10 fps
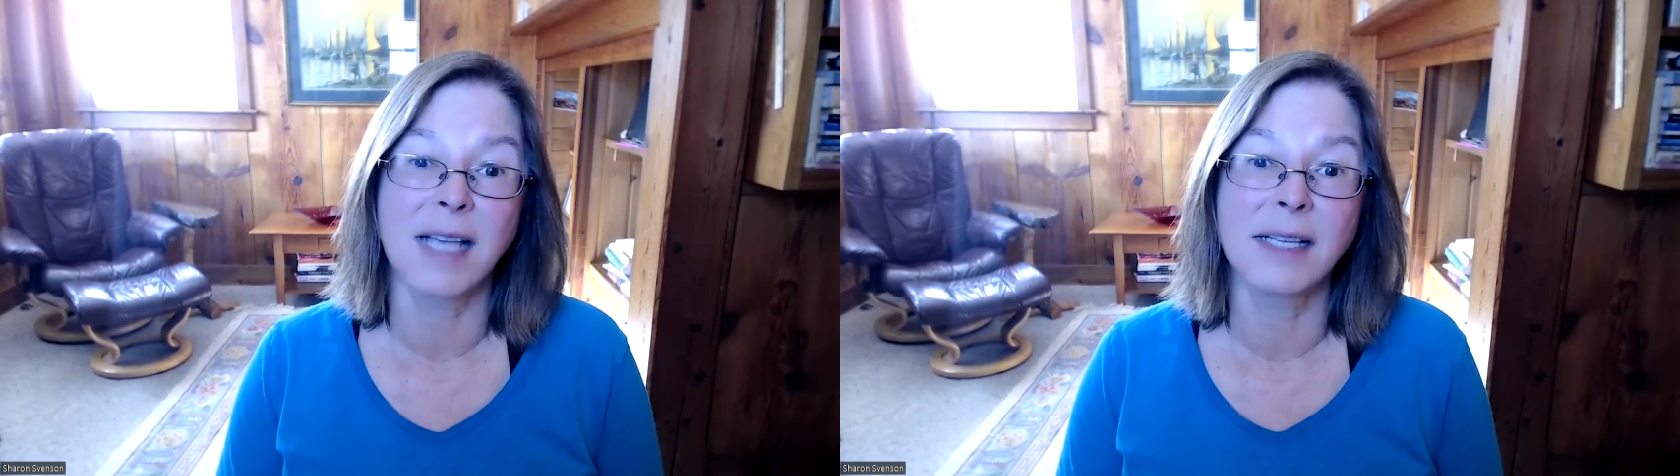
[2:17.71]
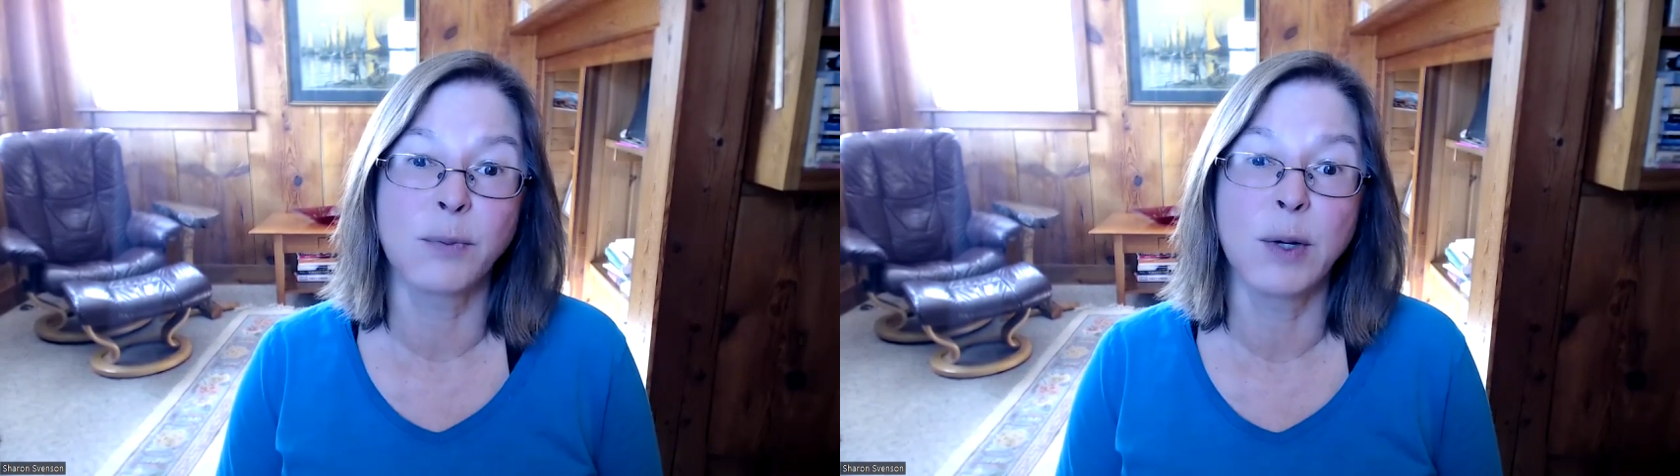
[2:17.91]

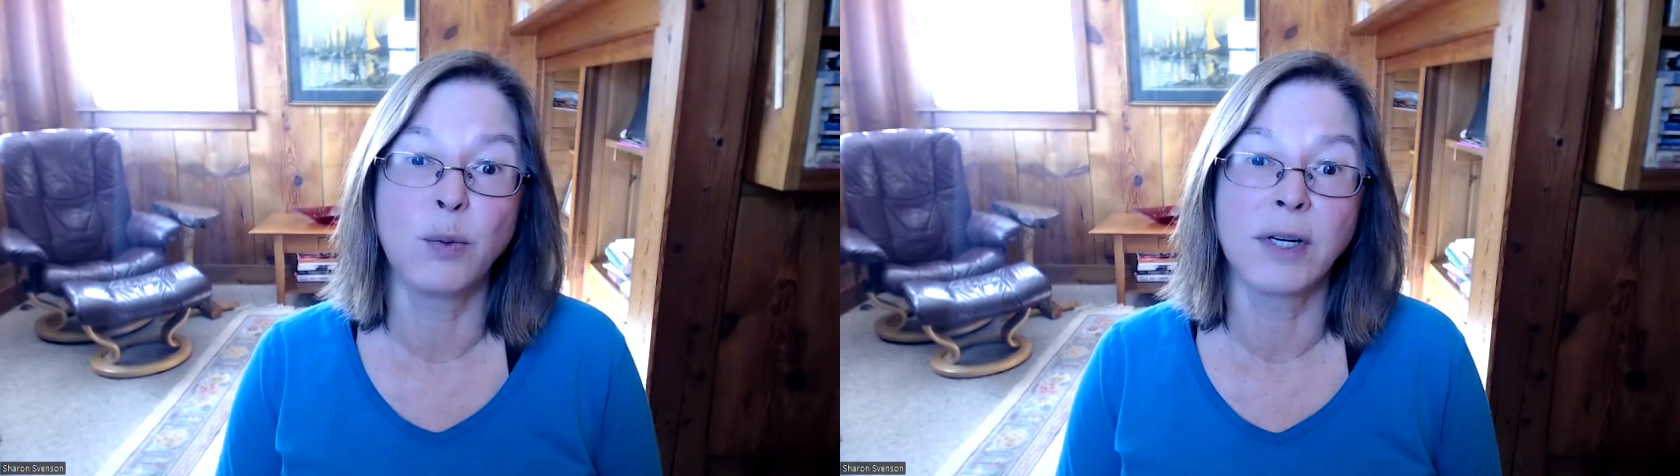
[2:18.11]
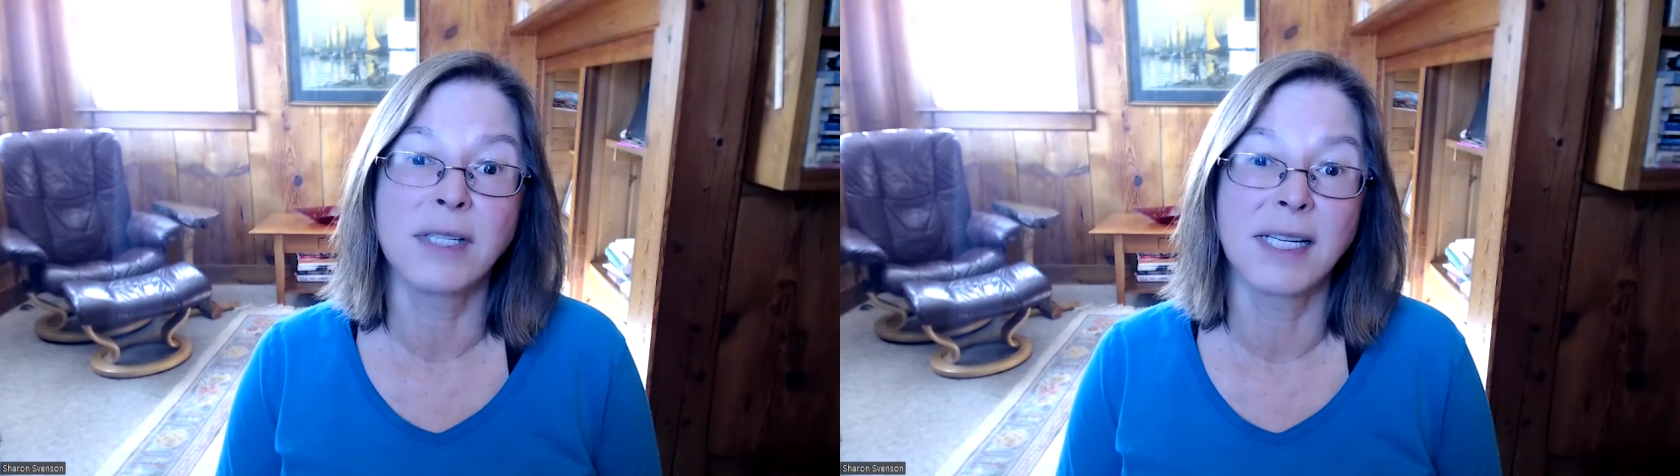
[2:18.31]
as we
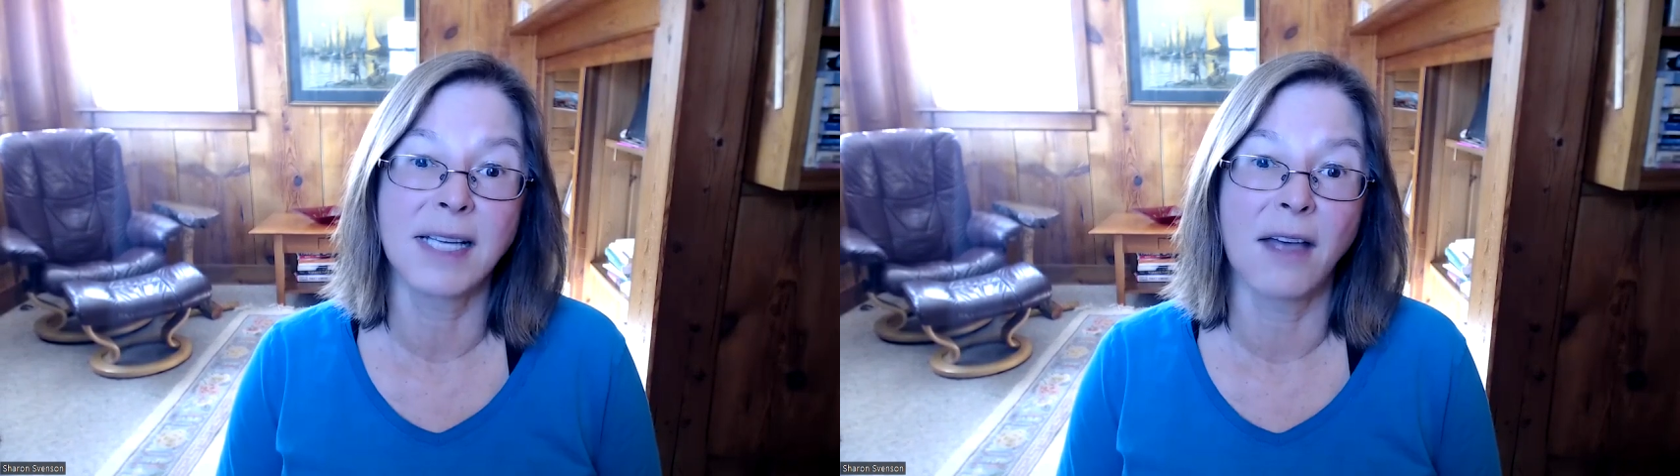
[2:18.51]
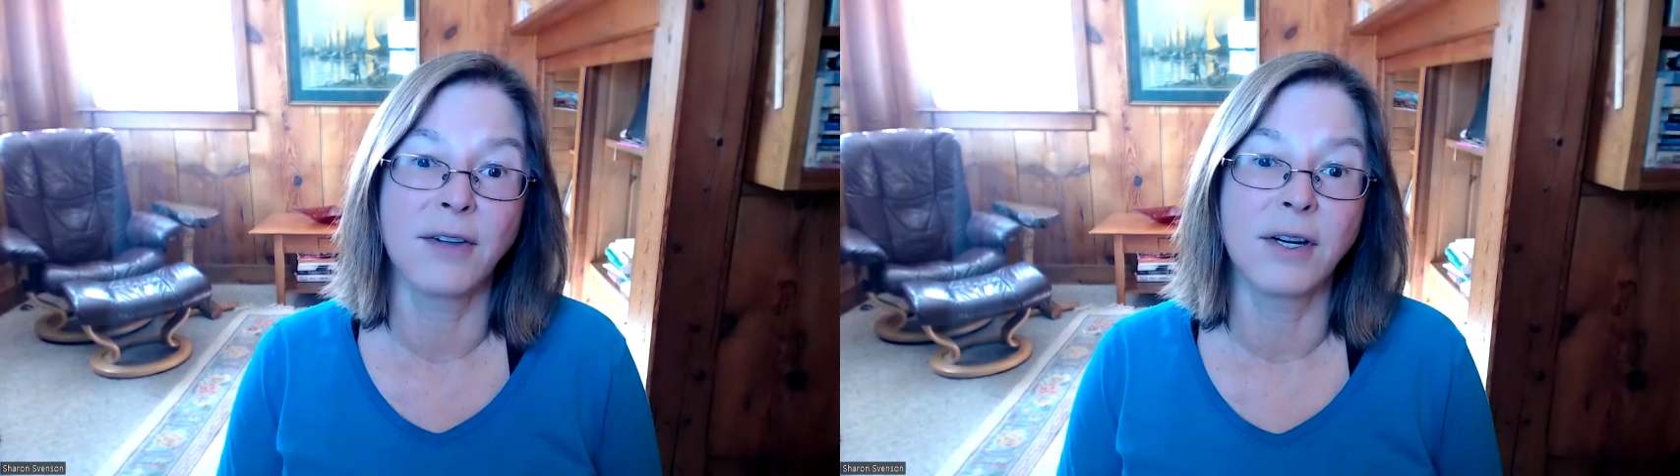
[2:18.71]
worked
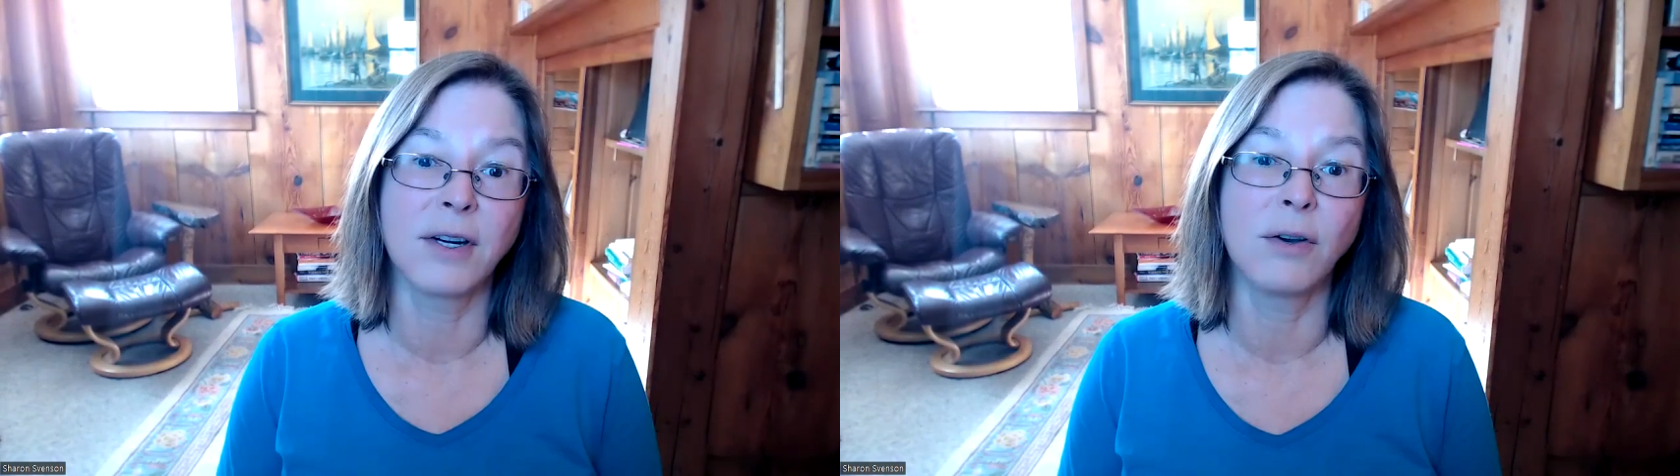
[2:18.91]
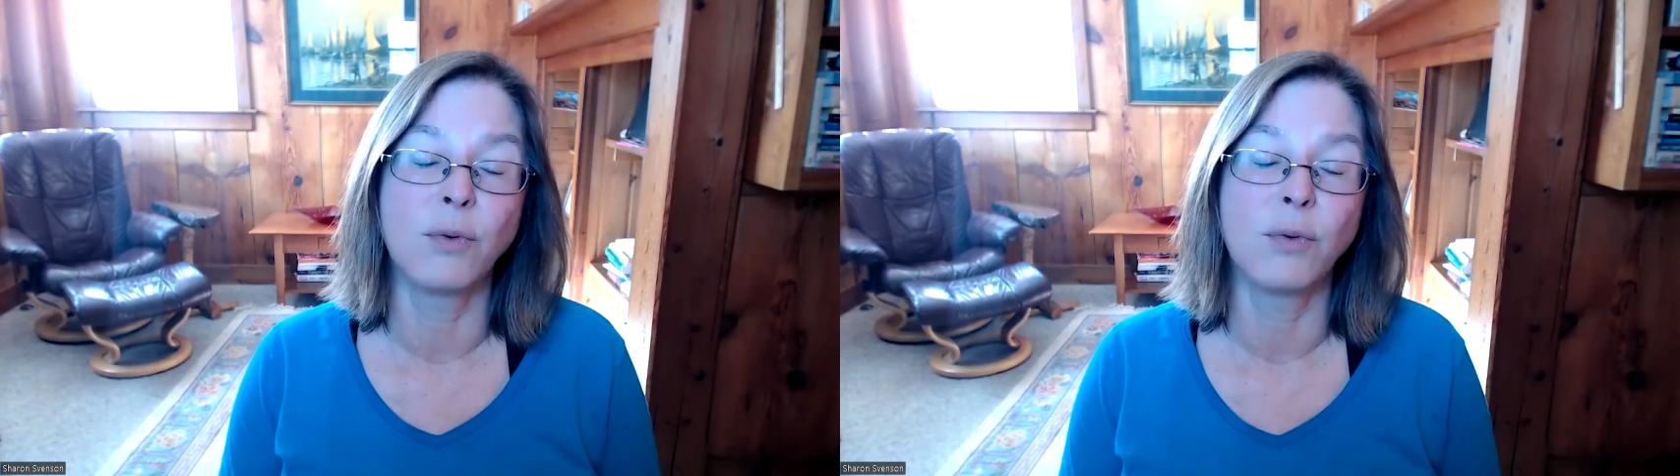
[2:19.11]
together,